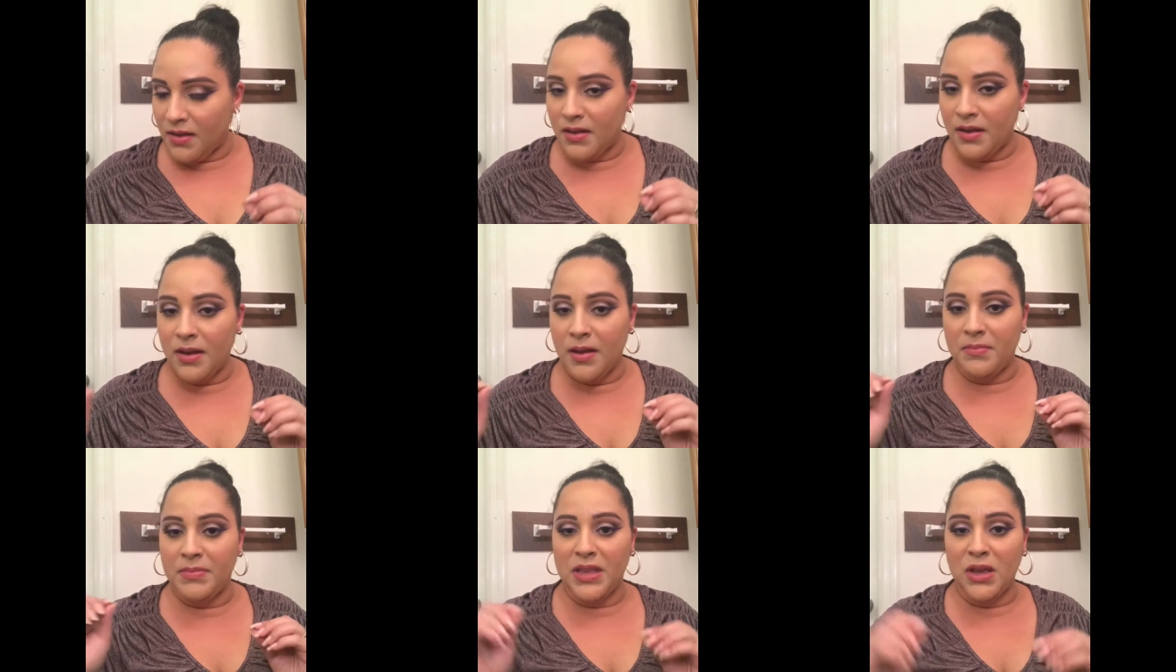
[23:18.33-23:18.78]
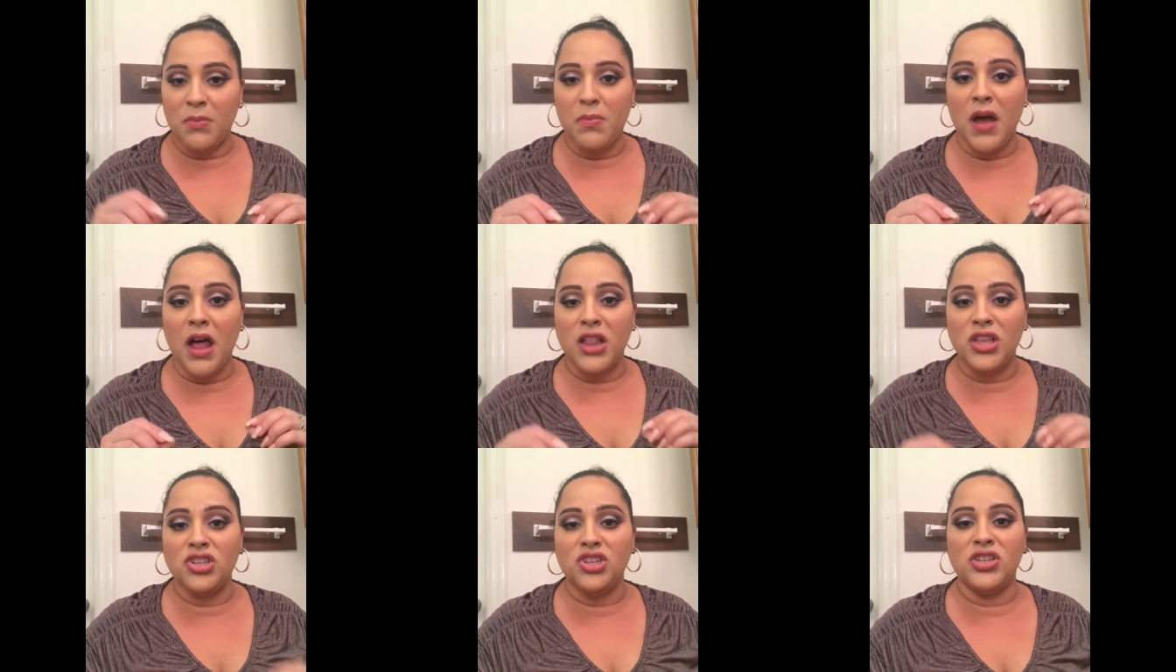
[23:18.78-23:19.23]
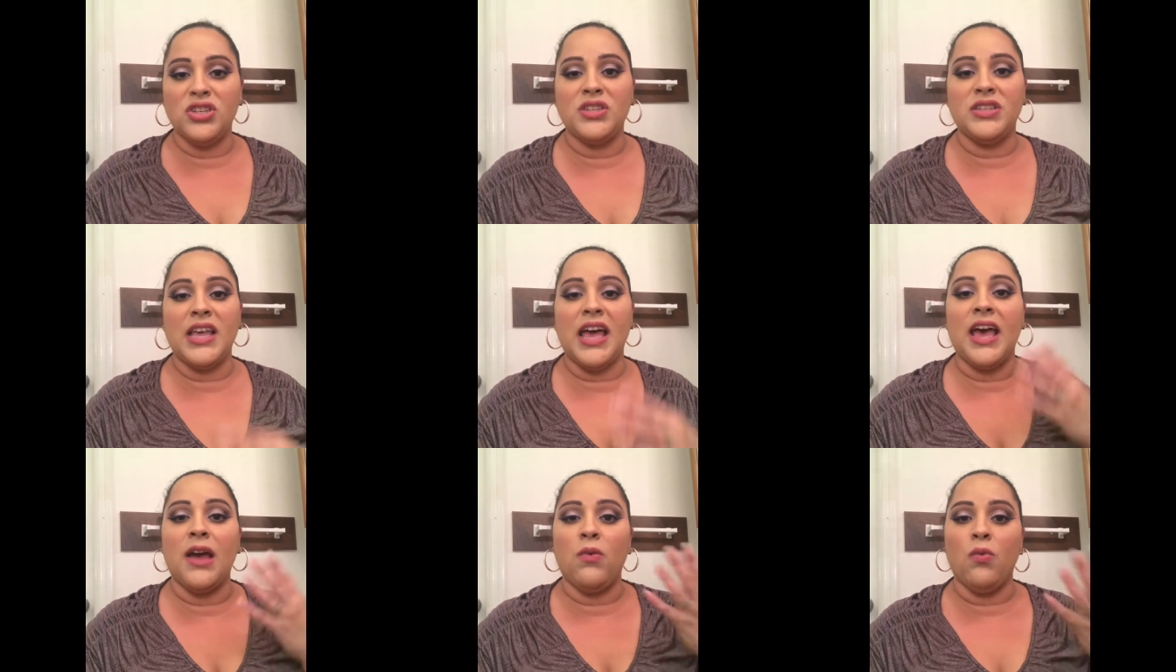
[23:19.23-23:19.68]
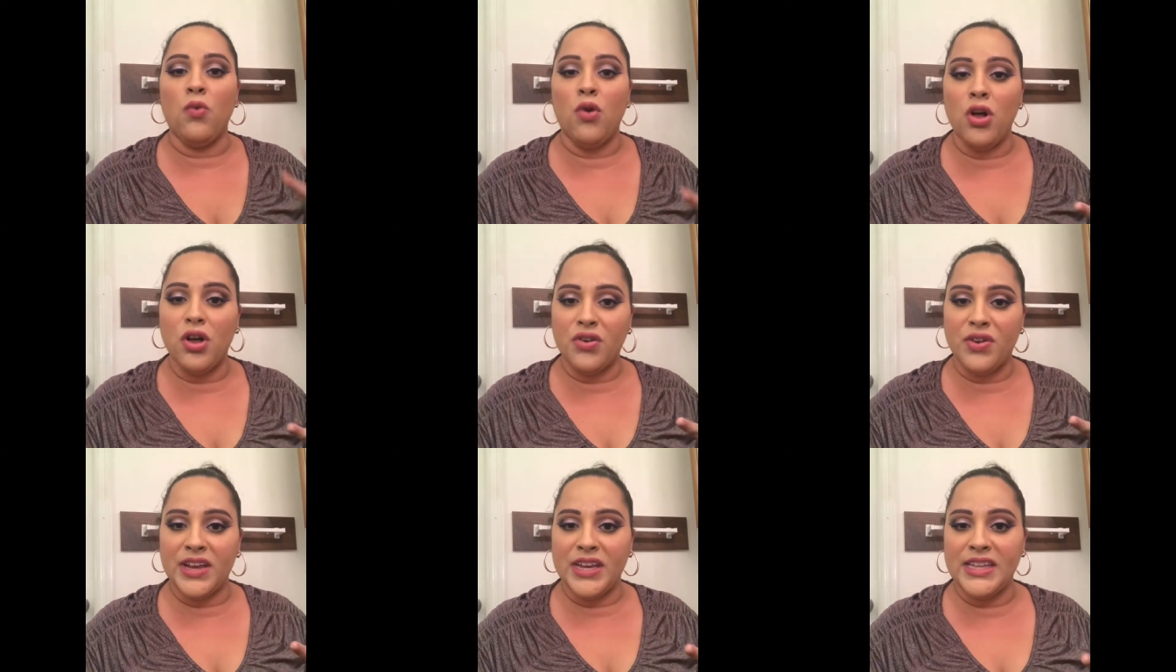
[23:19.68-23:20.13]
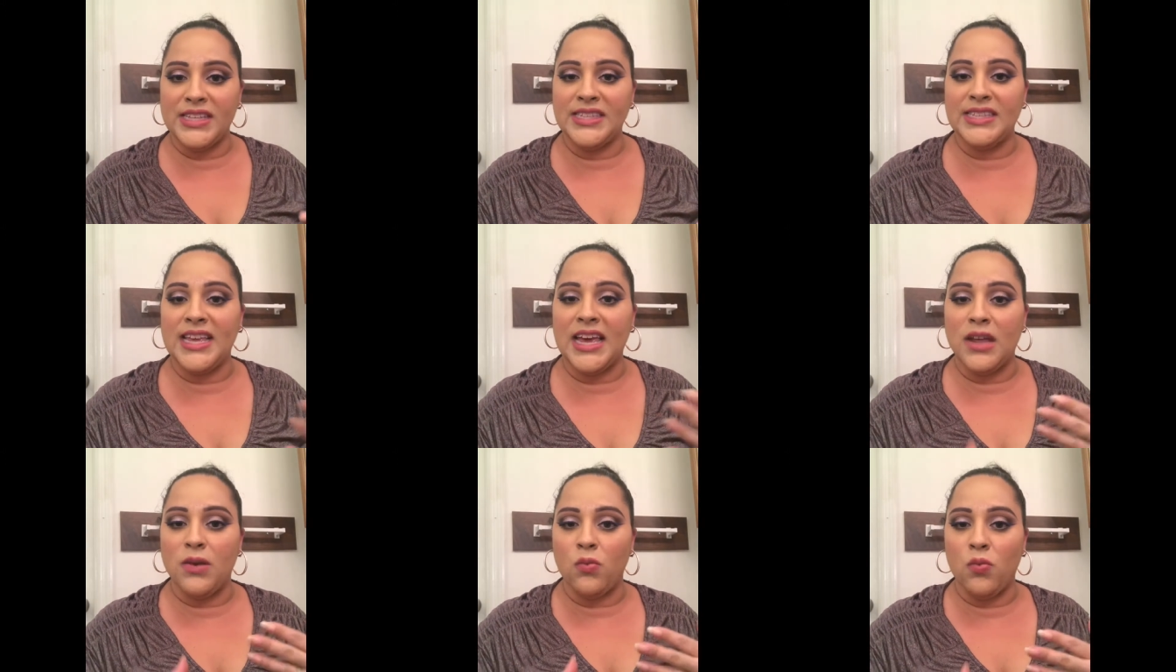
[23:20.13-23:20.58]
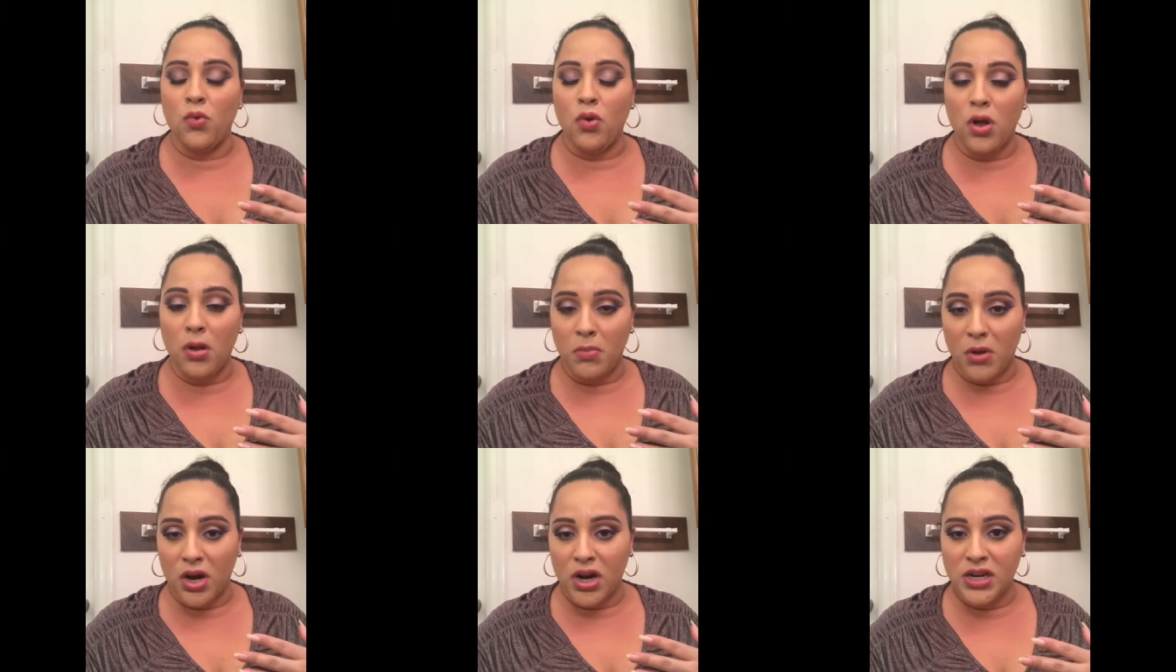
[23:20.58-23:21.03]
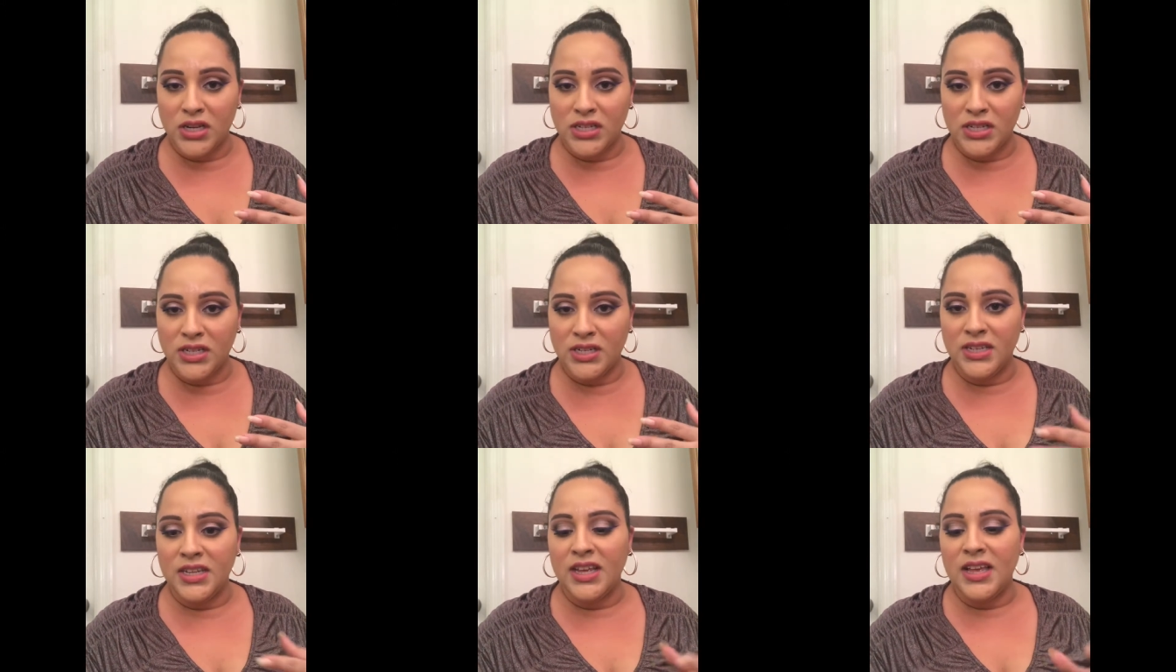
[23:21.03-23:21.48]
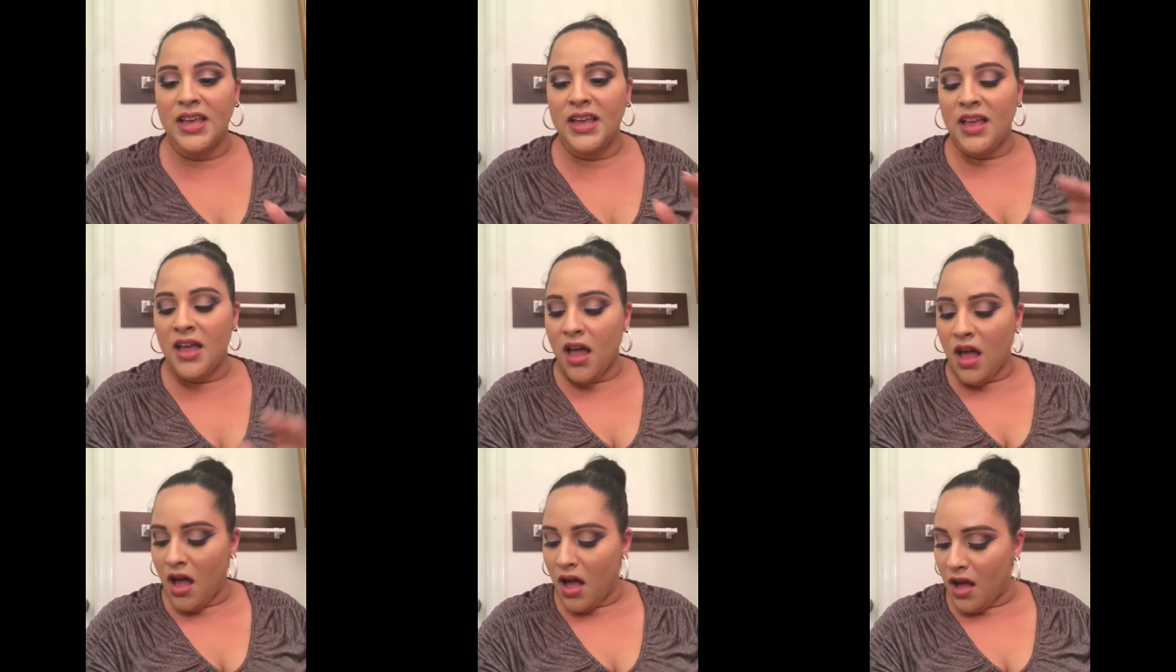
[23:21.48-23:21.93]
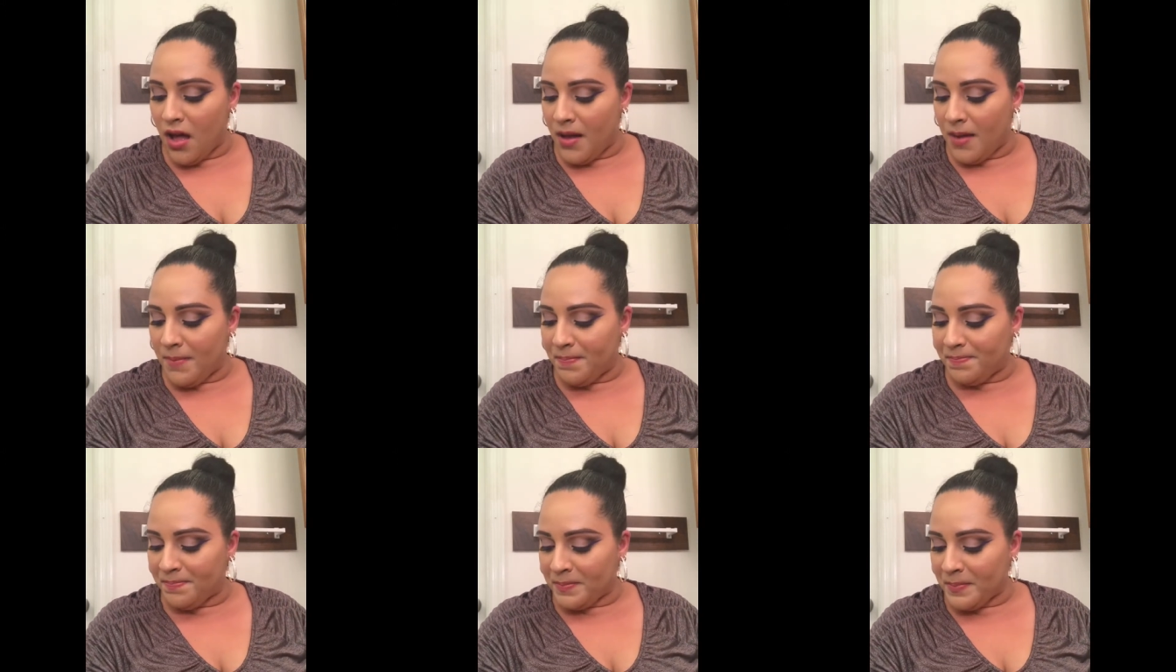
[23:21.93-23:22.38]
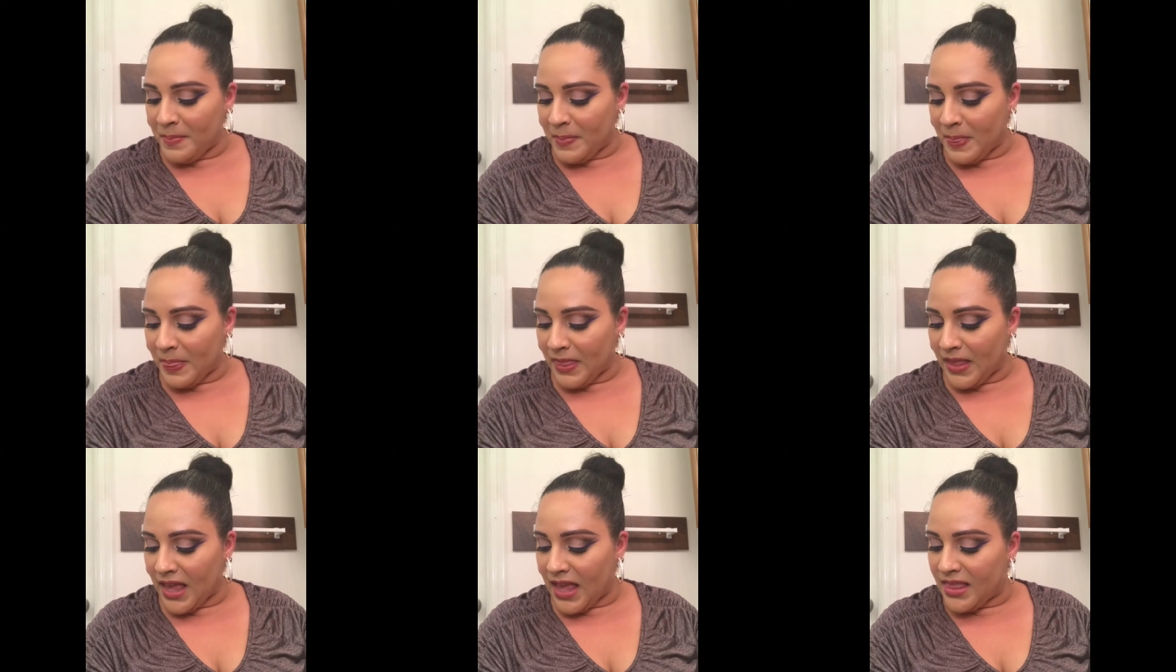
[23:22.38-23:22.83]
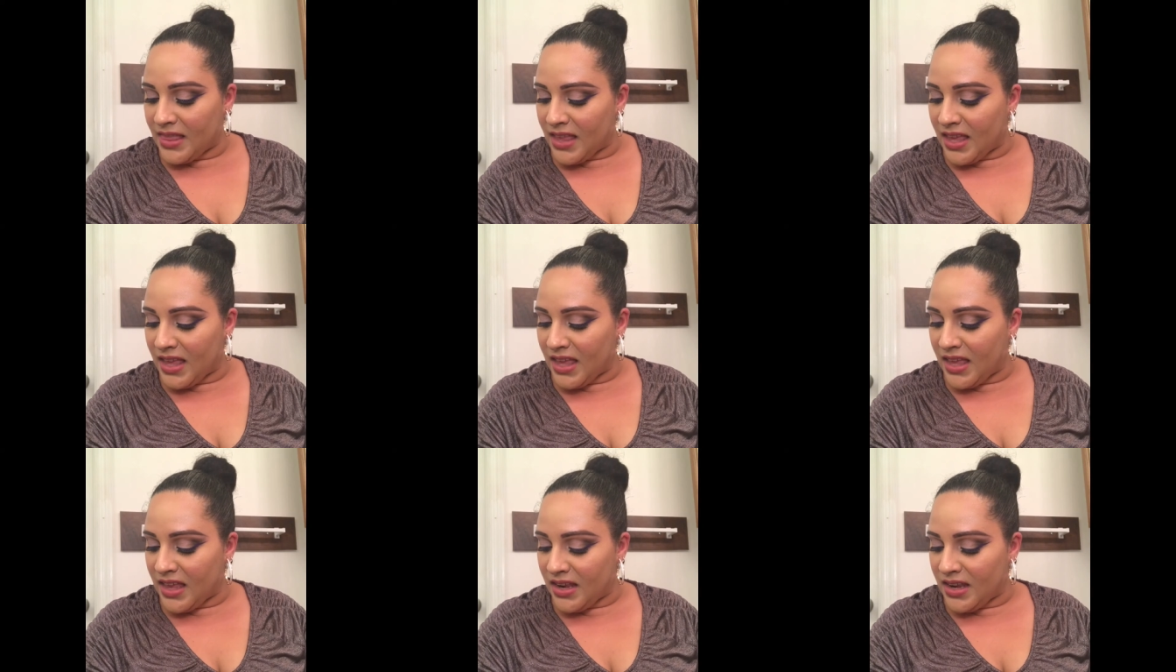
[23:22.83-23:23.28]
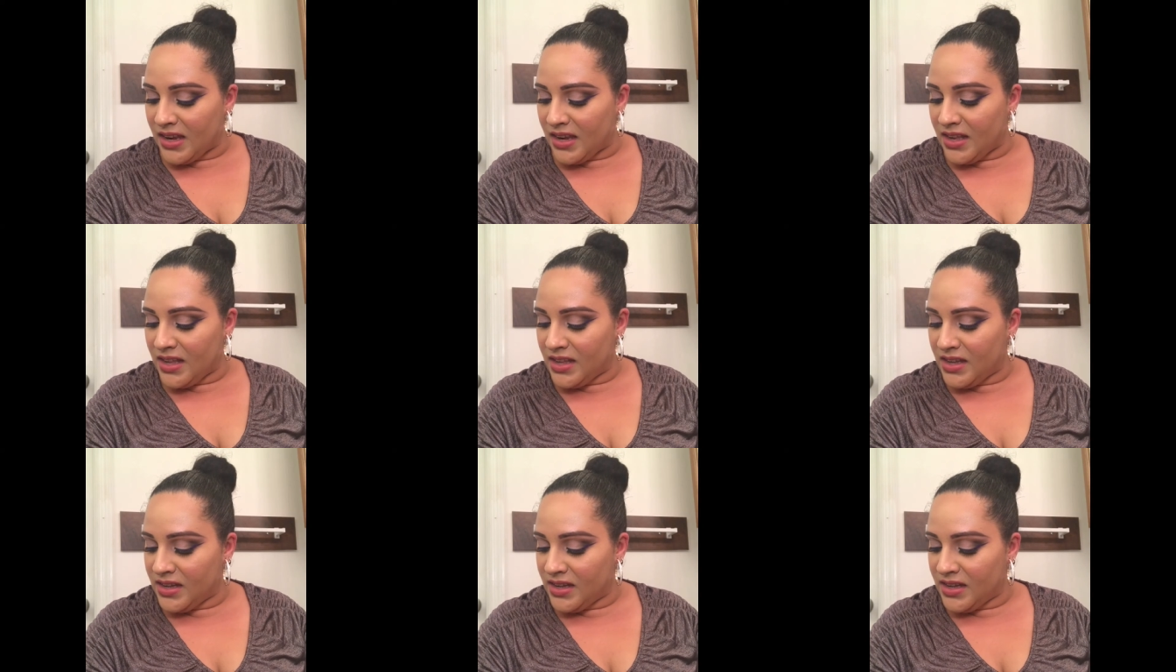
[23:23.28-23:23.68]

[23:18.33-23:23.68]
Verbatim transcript: um, nail polishes at Walgreens and Walmart. Um, and then